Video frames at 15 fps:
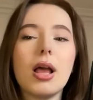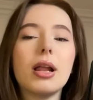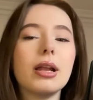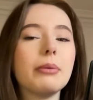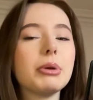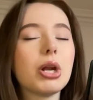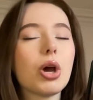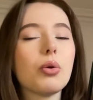
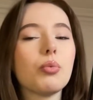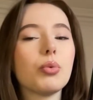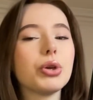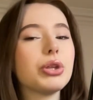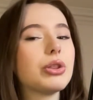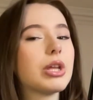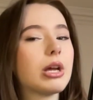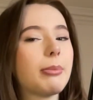Let me know what
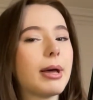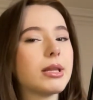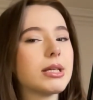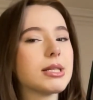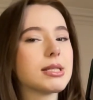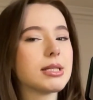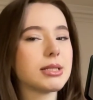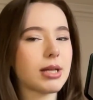you think about
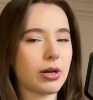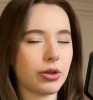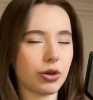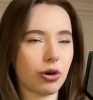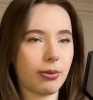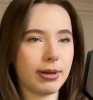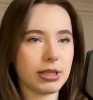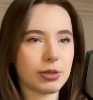this down in the
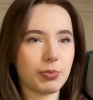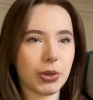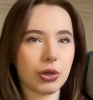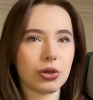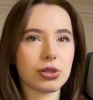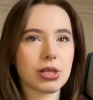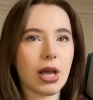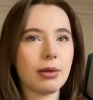comments,
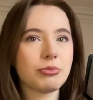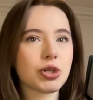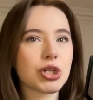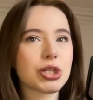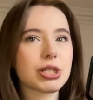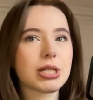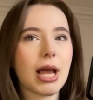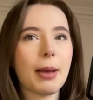because I'm
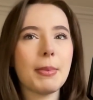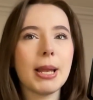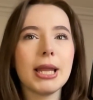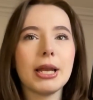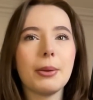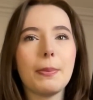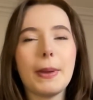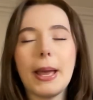a
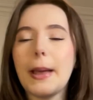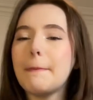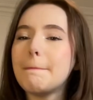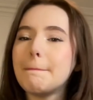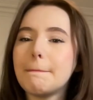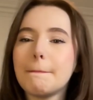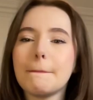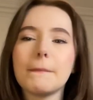little bit
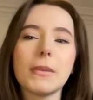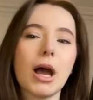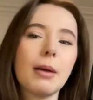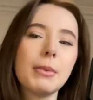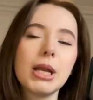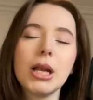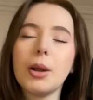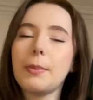
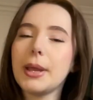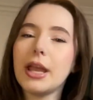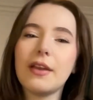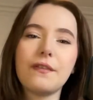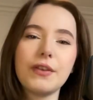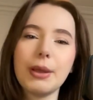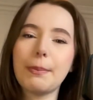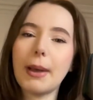
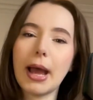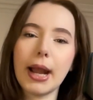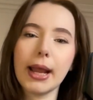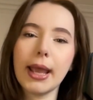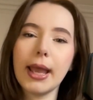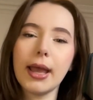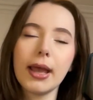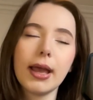iffy about
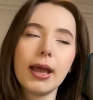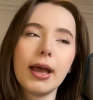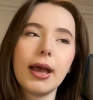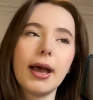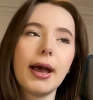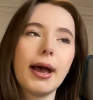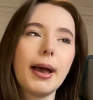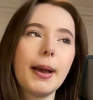it.
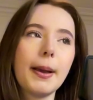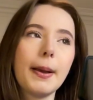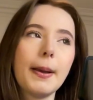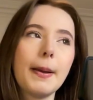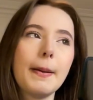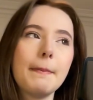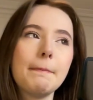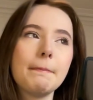
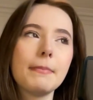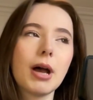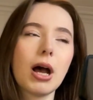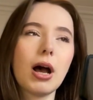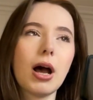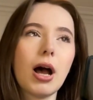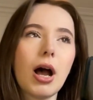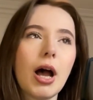I
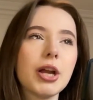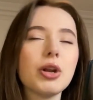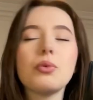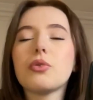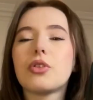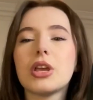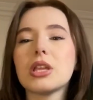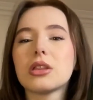
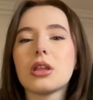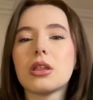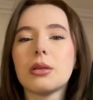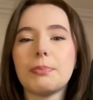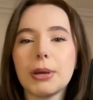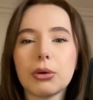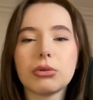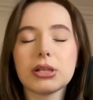don't think that the
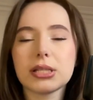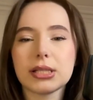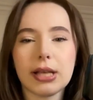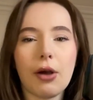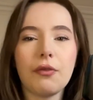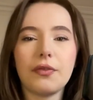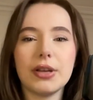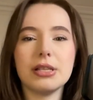build
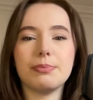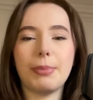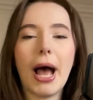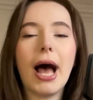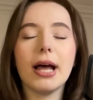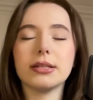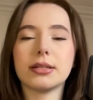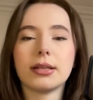itself is
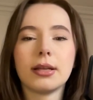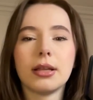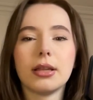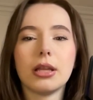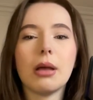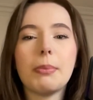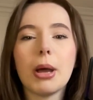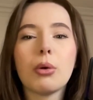bad.
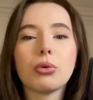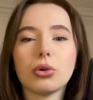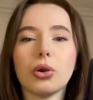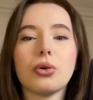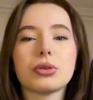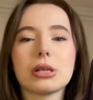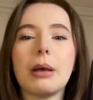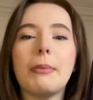The build
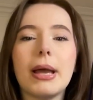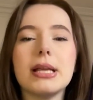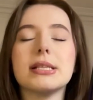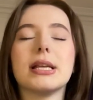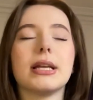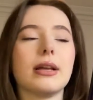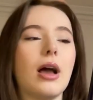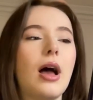looks
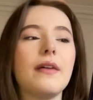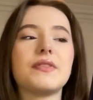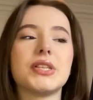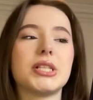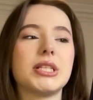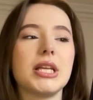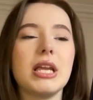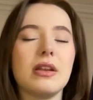amazing. I've
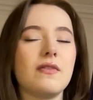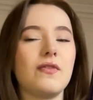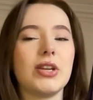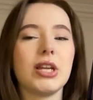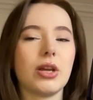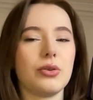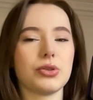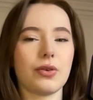seen
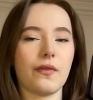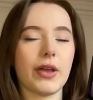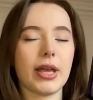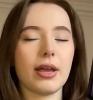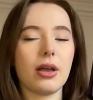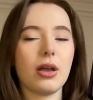videos of it.